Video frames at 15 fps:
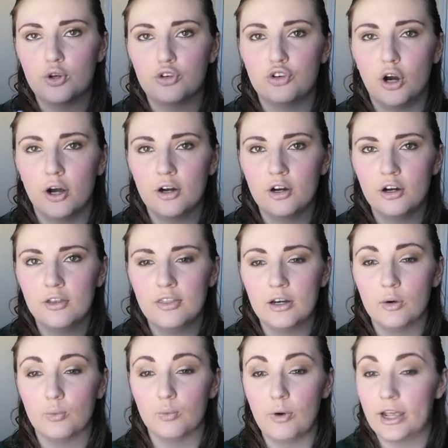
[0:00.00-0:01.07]
darker than
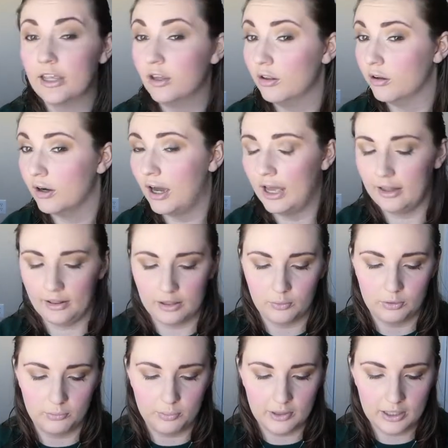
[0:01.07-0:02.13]
a regular highlight
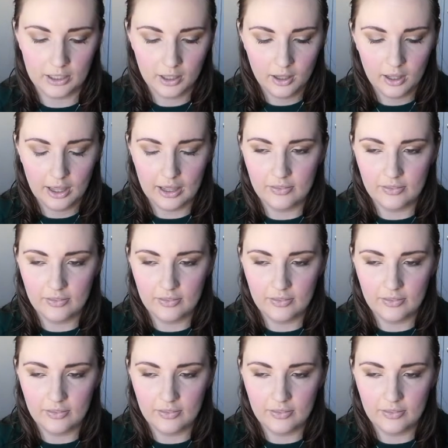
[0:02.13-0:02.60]
would be,